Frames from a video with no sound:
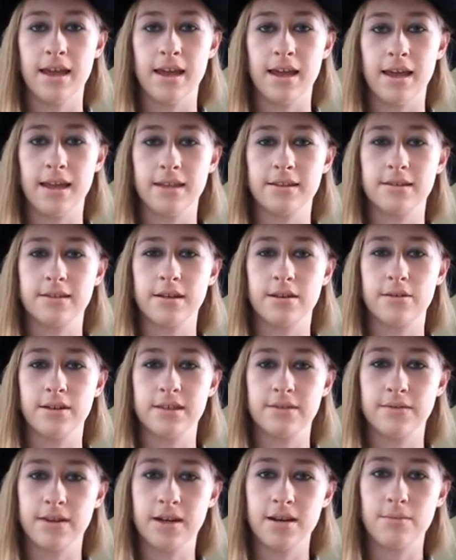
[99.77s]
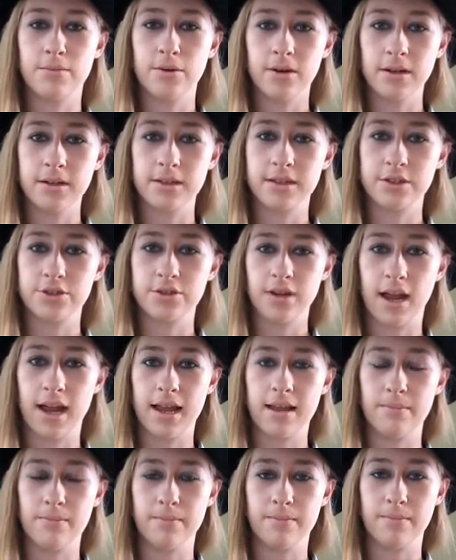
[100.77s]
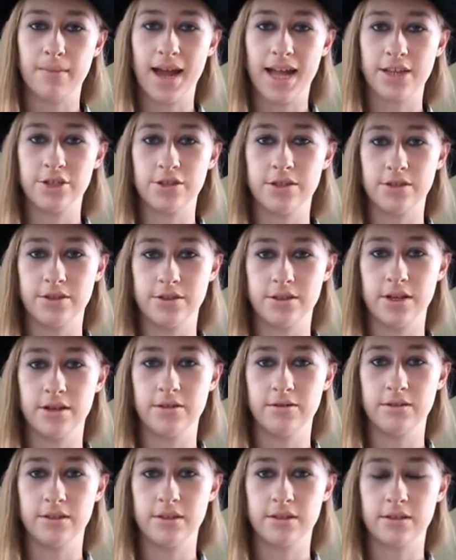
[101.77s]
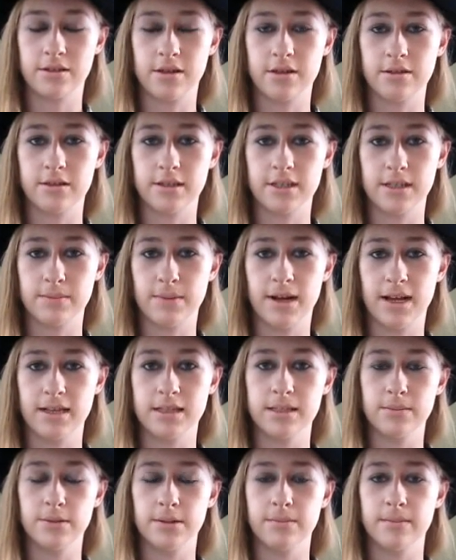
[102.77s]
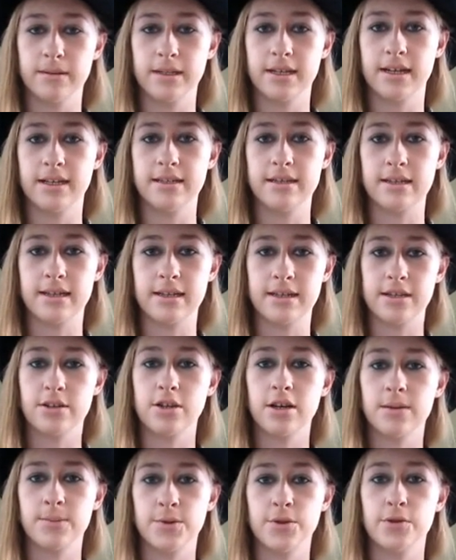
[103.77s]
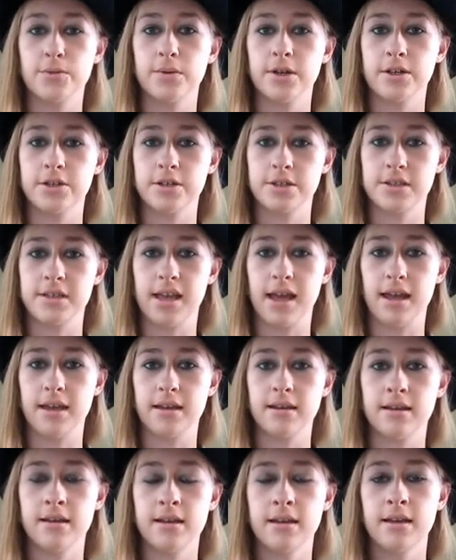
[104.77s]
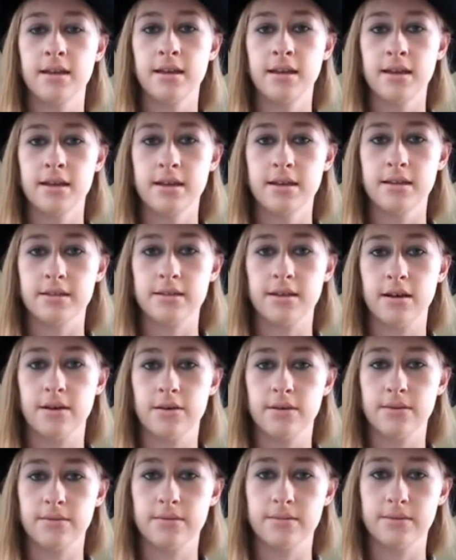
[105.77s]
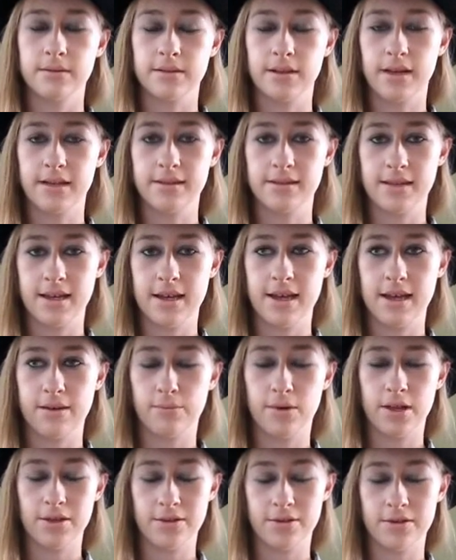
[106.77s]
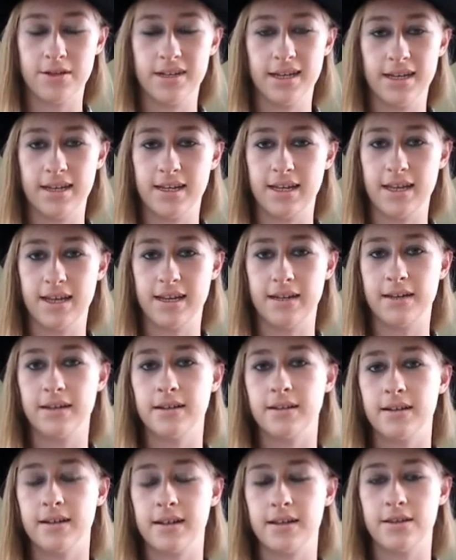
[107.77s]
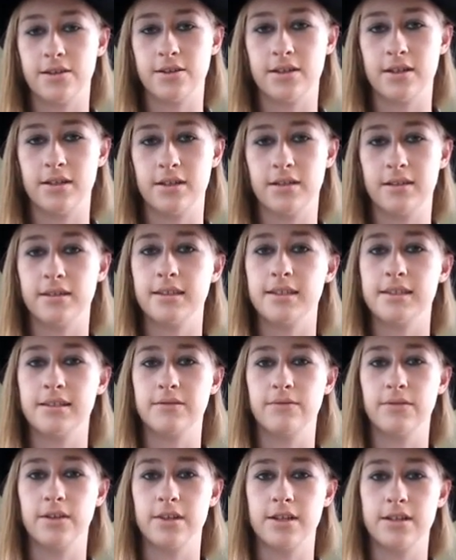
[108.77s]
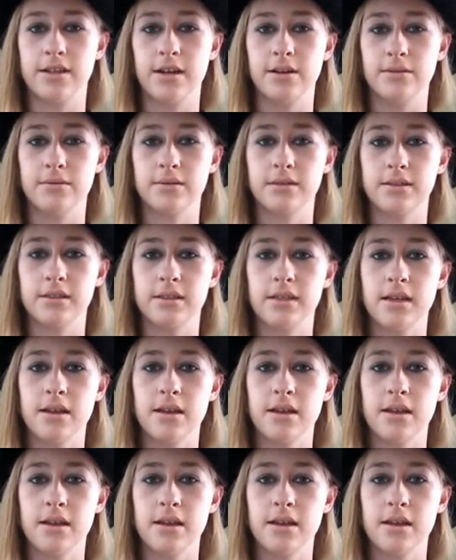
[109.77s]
And so it's very important to try and match those tones as closely as possible because it can determine the word you're saying. So I'll say 1 through 10 again, and you can listen for the tones.